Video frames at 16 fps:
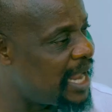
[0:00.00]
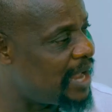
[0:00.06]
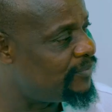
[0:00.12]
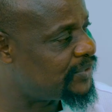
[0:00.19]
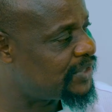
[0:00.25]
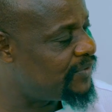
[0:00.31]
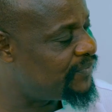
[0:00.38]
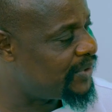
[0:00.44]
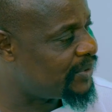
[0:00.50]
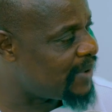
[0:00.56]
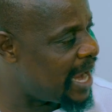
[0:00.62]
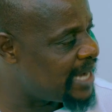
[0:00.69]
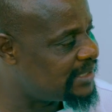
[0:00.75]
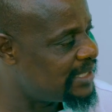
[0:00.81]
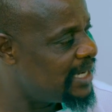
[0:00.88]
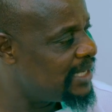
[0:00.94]
have TV
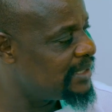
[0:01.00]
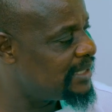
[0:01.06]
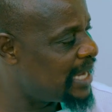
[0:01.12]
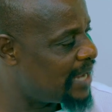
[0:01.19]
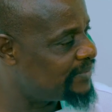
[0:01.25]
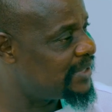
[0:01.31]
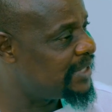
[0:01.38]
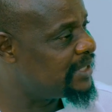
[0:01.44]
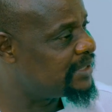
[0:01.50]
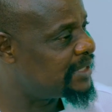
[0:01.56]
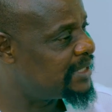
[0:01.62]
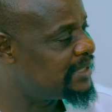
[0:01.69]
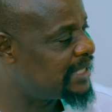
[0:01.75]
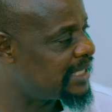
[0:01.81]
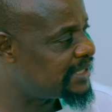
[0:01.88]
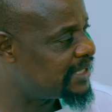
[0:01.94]
rights, they have
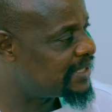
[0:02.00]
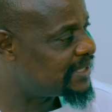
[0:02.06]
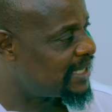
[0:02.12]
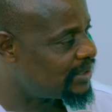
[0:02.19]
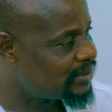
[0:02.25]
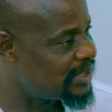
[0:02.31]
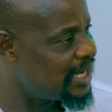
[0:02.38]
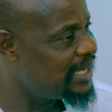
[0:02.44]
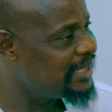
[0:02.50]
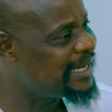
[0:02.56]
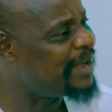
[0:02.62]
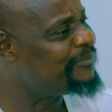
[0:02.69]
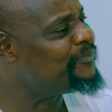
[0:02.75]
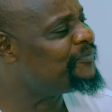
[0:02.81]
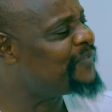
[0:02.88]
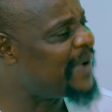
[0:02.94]
jersey sales, they
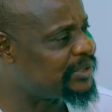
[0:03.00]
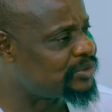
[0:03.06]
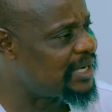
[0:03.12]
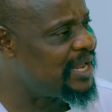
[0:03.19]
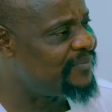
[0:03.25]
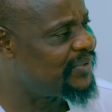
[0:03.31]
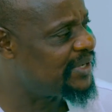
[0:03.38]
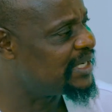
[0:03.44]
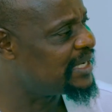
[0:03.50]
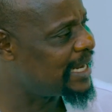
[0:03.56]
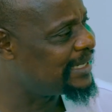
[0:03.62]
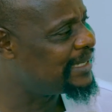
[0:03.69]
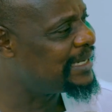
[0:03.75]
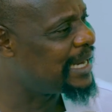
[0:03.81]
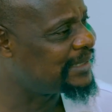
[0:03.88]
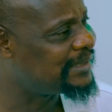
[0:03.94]
have virtually everything
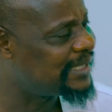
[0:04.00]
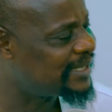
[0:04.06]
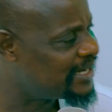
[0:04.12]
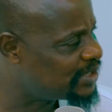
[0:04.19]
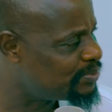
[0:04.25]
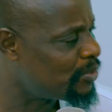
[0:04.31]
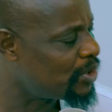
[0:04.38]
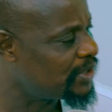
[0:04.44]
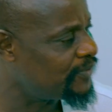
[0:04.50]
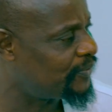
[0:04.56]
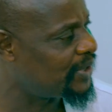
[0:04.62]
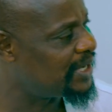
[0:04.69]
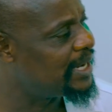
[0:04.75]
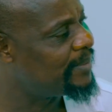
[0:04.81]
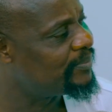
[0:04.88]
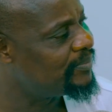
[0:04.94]
that generates money for
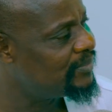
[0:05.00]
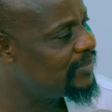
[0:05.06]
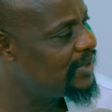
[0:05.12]
them.